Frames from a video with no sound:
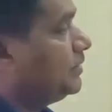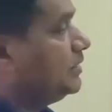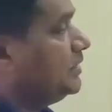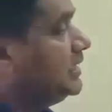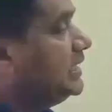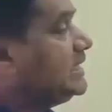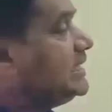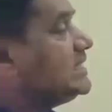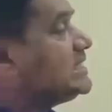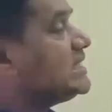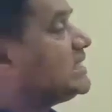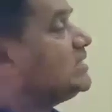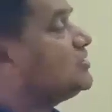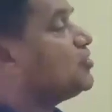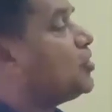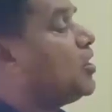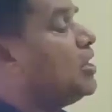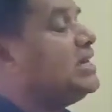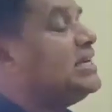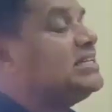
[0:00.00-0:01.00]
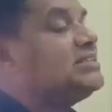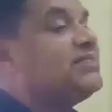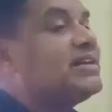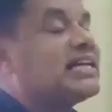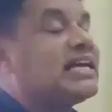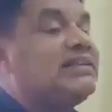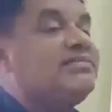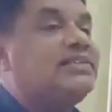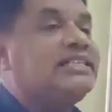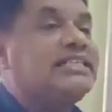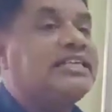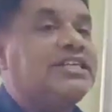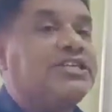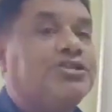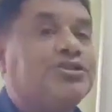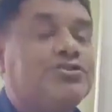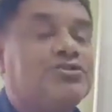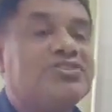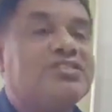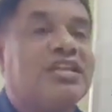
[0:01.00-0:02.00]
Solids are converted
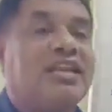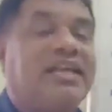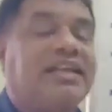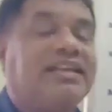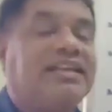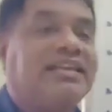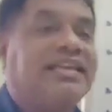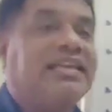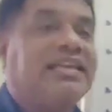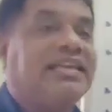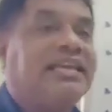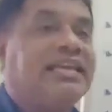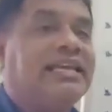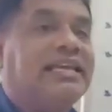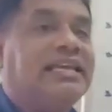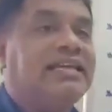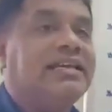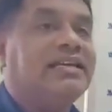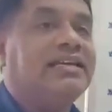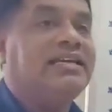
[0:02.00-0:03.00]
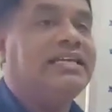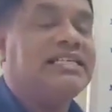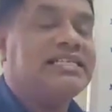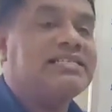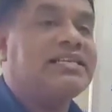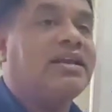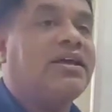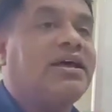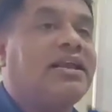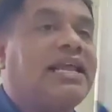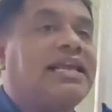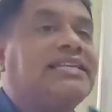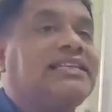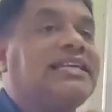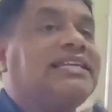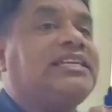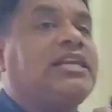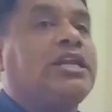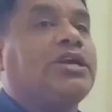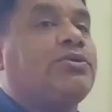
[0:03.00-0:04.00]
into slurry. It is like
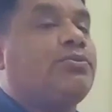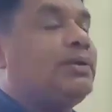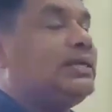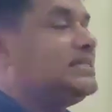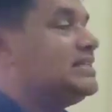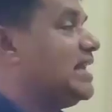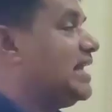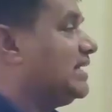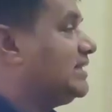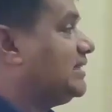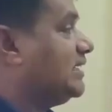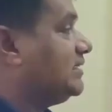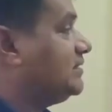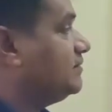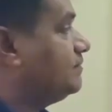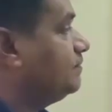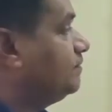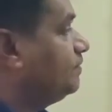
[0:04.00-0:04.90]
that, liquid like that.